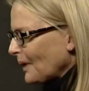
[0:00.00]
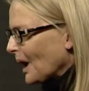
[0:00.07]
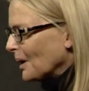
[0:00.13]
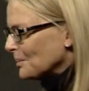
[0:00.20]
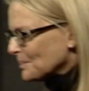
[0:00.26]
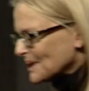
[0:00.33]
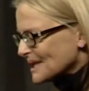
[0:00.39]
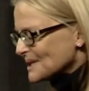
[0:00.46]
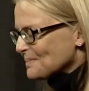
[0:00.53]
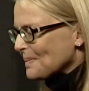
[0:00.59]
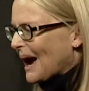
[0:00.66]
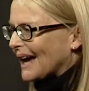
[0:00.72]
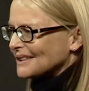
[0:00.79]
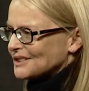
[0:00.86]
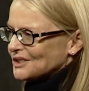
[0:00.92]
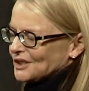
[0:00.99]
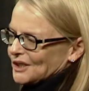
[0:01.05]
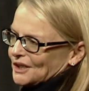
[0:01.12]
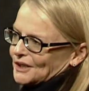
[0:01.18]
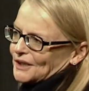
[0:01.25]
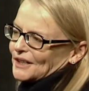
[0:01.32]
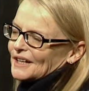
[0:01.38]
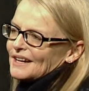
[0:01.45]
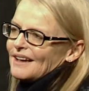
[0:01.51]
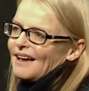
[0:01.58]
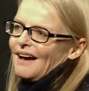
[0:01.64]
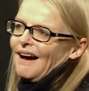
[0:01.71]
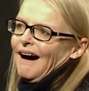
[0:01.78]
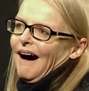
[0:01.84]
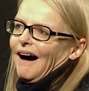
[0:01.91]
But this past year
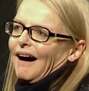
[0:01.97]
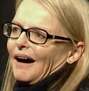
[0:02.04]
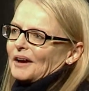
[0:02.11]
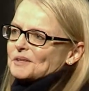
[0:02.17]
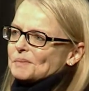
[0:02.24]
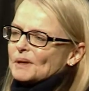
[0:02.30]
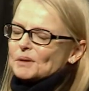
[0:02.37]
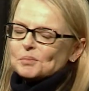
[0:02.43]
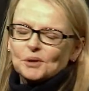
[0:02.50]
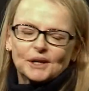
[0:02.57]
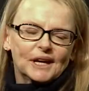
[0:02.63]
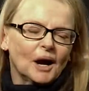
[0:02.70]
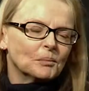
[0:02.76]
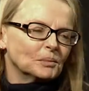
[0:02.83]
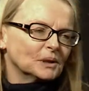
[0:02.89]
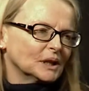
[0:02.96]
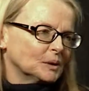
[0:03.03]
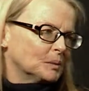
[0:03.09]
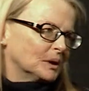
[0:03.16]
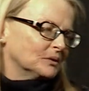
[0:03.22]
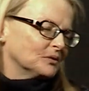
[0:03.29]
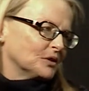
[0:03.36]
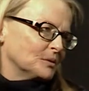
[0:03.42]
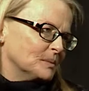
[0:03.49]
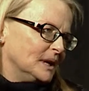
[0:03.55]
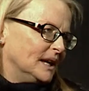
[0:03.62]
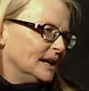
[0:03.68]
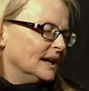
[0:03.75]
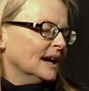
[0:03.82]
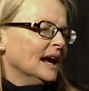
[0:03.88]
has been a pretty humbling one for
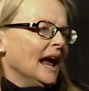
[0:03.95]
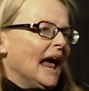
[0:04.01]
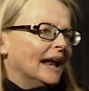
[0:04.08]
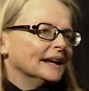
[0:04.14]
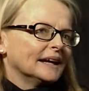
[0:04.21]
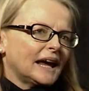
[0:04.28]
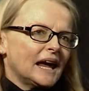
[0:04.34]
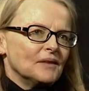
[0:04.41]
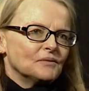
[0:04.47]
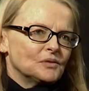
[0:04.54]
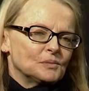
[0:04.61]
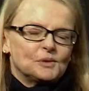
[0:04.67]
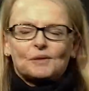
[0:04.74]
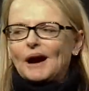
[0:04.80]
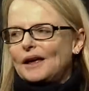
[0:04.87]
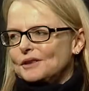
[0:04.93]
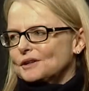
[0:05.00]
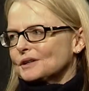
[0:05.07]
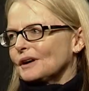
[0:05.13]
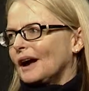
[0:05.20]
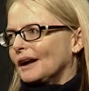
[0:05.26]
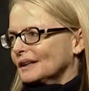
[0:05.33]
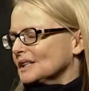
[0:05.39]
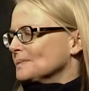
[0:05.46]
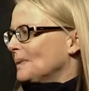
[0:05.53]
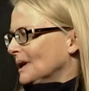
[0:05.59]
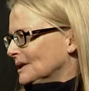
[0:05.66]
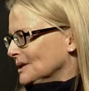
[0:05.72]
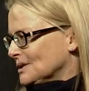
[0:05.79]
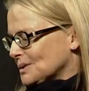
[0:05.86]
me. And it came from a rather
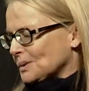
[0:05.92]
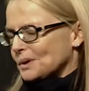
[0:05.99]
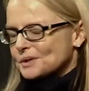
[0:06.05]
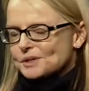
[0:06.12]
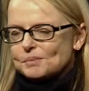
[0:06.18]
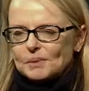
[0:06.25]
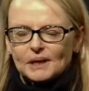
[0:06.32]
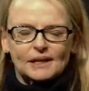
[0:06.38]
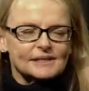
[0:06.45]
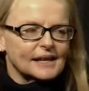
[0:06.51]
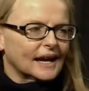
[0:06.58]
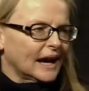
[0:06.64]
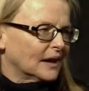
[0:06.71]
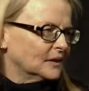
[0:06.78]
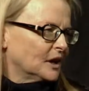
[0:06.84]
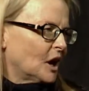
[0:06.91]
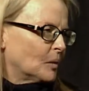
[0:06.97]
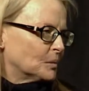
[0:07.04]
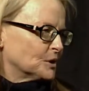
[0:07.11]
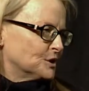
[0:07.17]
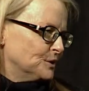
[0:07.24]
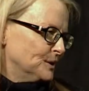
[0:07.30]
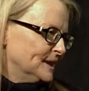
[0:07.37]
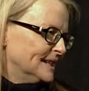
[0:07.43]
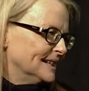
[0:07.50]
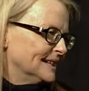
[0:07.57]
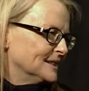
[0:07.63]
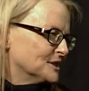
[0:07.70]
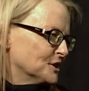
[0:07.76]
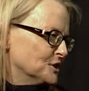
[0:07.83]
unexpected source because I had the
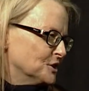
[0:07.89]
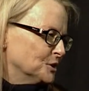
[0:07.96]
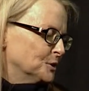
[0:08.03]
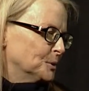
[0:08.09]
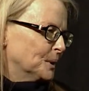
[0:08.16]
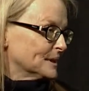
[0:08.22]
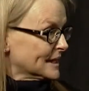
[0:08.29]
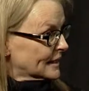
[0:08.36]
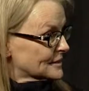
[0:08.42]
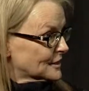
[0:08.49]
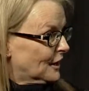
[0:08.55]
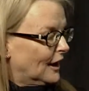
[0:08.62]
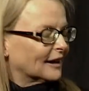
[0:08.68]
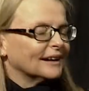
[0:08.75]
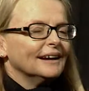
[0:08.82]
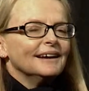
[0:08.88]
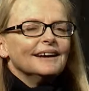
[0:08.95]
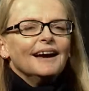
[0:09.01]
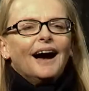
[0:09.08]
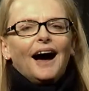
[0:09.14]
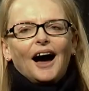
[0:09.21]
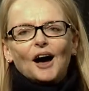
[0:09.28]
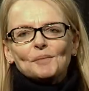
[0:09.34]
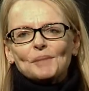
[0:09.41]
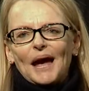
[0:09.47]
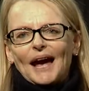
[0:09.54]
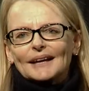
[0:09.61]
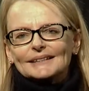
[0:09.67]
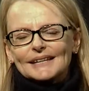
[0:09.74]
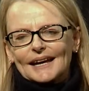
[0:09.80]
opportunity to do a TED Talk
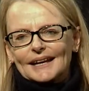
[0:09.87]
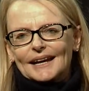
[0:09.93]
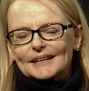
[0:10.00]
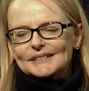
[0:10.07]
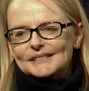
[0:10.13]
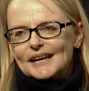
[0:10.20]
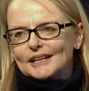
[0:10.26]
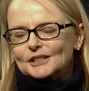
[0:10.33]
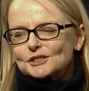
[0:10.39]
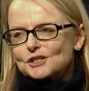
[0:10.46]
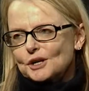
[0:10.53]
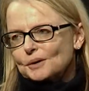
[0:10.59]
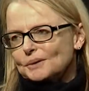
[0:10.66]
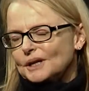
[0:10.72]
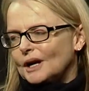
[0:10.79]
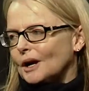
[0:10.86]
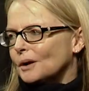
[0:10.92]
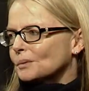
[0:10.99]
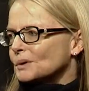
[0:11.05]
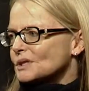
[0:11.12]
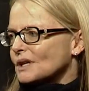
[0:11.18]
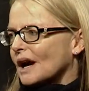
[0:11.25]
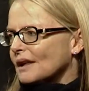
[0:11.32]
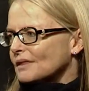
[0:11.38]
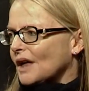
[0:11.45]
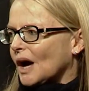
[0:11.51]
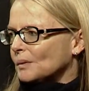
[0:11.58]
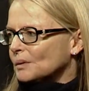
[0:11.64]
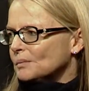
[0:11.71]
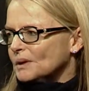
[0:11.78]
at TEDx San Antonio, which I
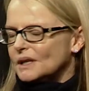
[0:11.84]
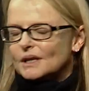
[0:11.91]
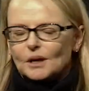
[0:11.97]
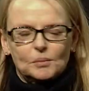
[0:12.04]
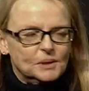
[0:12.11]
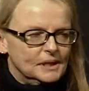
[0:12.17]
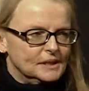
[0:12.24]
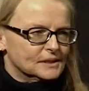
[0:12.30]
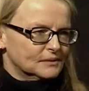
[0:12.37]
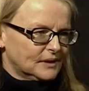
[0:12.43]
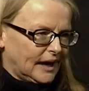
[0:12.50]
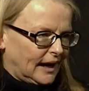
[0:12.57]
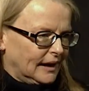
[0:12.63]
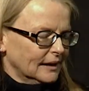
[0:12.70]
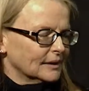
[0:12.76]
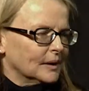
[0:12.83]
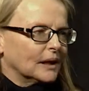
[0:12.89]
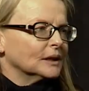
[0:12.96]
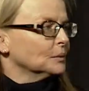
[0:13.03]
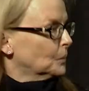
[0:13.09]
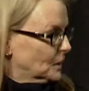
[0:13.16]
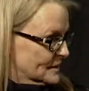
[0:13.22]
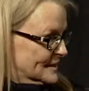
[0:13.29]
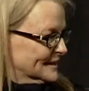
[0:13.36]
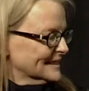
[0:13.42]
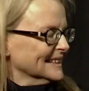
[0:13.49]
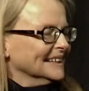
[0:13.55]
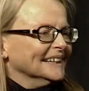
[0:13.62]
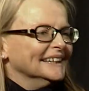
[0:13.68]
thought would be a piece of cake, and it wasn't.